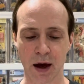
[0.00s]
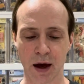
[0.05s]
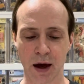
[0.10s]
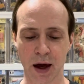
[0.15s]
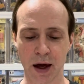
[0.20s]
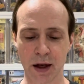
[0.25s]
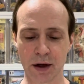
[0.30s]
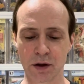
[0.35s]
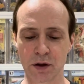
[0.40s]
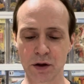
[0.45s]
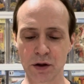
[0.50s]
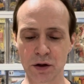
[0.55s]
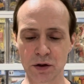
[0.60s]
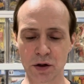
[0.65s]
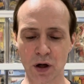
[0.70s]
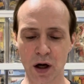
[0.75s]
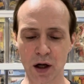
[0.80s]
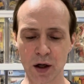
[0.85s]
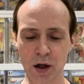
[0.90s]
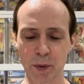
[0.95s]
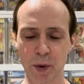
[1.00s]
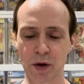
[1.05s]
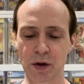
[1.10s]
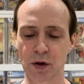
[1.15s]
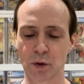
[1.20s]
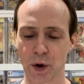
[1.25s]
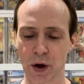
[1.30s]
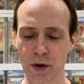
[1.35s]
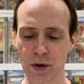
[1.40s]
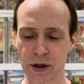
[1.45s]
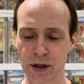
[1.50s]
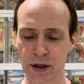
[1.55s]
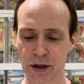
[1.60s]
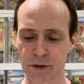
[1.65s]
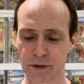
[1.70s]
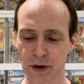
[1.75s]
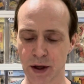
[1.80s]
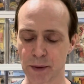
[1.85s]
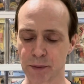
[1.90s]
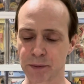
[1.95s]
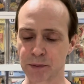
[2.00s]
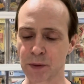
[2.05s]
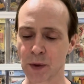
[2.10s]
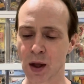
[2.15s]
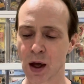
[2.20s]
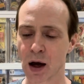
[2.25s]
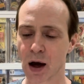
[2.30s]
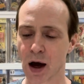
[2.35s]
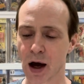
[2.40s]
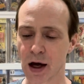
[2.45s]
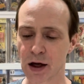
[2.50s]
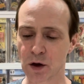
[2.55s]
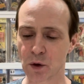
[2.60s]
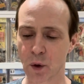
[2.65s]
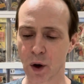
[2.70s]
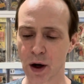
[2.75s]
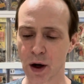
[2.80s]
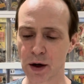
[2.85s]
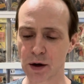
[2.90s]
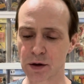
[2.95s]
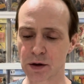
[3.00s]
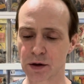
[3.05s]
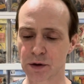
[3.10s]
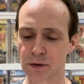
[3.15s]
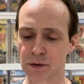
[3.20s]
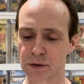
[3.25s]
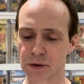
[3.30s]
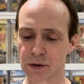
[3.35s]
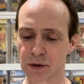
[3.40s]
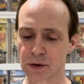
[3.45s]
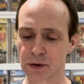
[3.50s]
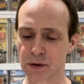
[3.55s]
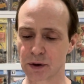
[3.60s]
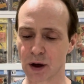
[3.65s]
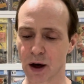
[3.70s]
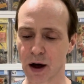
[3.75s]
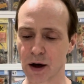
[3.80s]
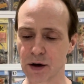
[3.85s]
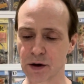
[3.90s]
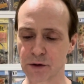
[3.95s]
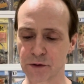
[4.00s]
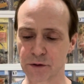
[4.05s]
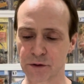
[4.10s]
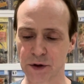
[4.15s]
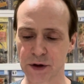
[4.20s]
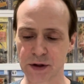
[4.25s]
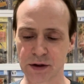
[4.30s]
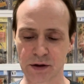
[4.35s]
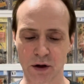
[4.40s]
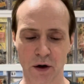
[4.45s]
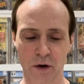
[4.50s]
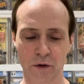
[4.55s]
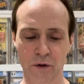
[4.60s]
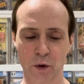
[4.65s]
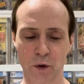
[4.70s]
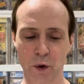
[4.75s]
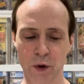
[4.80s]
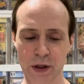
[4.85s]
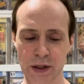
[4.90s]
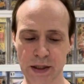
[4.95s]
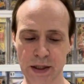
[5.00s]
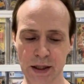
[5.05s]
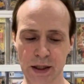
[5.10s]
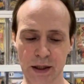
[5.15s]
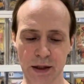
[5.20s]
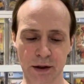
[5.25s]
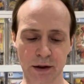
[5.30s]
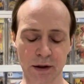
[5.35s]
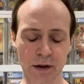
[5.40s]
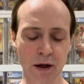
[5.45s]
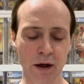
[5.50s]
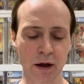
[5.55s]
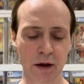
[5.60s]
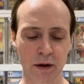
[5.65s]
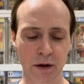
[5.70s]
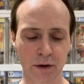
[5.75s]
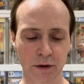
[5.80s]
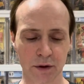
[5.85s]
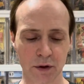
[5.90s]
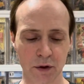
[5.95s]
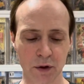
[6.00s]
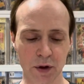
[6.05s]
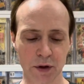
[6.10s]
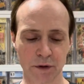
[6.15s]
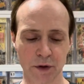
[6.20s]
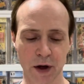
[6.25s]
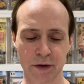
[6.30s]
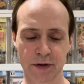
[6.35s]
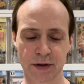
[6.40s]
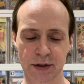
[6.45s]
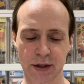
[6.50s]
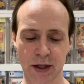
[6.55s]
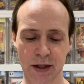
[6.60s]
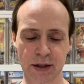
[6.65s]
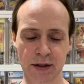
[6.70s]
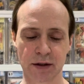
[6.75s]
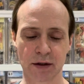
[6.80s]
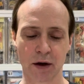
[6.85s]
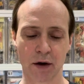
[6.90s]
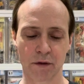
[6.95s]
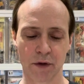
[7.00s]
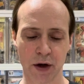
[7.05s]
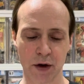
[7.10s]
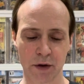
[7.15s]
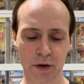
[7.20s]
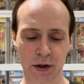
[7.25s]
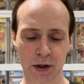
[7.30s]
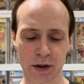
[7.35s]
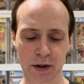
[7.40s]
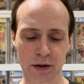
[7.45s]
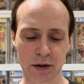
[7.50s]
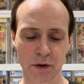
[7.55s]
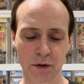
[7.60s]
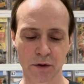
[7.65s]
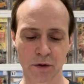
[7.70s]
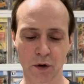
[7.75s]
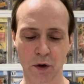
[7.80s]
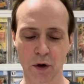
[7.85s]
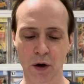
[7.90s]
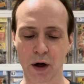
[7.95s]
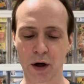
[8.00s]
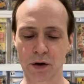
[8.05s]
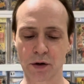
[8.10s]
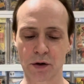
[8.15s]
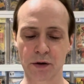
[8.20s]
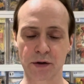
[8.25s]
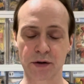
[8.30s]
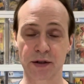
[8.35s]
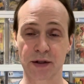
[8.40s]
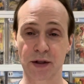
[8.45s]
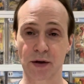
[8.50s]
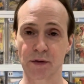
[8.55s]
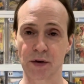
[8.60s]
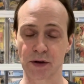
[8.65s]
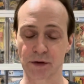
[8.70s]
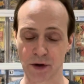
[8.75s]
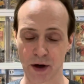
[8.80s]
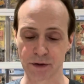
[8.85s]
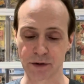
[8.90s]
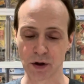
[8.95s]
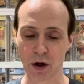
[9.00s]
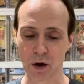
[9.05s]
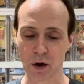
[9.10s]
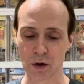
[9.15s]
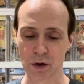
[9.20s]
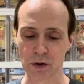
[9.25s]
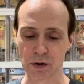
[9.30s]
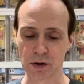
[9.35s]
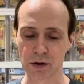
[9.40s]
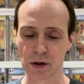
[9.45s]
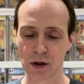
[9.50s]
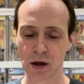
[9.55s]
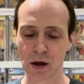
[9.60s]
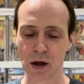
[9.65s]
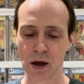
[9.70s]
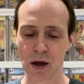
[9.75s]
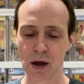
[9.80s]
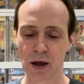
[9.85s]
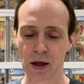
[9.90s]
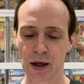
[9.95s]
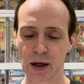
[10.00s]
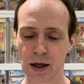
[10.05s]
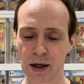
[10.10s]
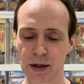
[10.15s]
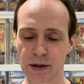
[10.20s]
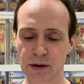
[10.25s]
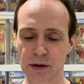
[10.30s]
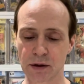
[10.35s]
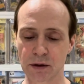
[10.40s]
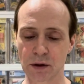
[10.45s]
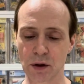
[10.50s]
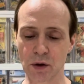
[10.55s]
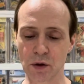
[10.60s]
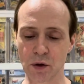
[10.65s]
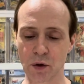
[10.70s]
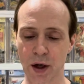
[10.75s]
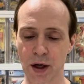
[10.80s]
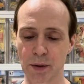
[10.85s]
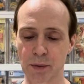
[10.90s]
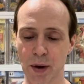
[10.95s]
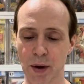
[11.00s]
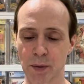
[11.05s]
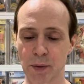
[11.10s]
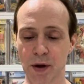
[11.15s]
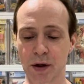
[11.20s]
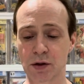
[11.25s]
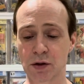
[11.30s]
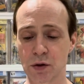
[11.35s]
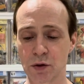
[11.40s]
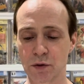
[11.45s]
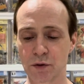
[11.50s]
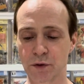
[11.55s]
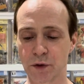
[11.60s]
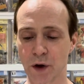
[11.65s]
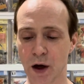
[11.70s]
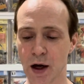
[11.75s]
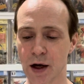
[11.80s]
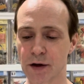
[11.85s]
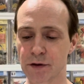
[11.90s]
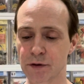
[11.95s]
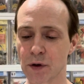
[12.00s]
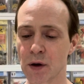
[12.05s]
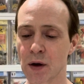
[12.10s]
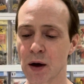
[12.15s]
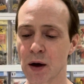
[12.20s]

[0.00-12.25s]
and can you talk about the rarity of them? I acquired the Iron Fist 14, the 35 cents variant, for $175. It is a low grade, maybe a 2.5.